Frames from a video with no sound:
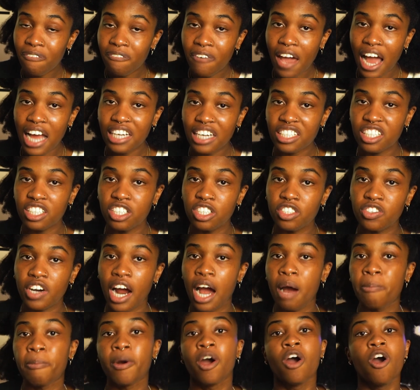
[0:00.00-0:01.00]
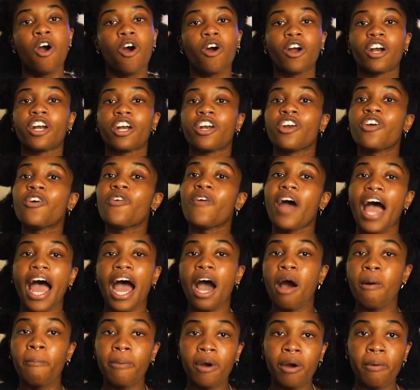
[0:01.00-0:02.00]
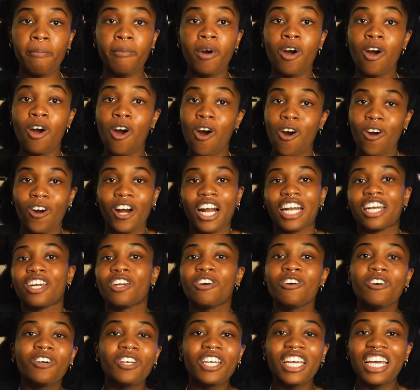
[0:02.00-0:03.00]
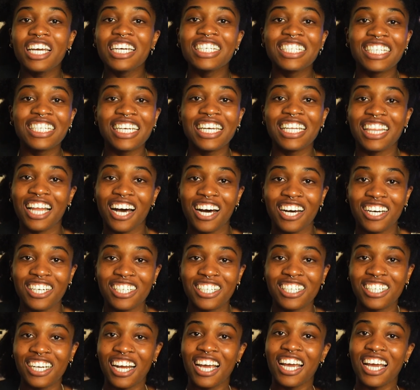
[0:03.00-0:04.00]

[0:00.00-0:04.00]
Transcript: fashion drop or new album or a new Yeezy launch,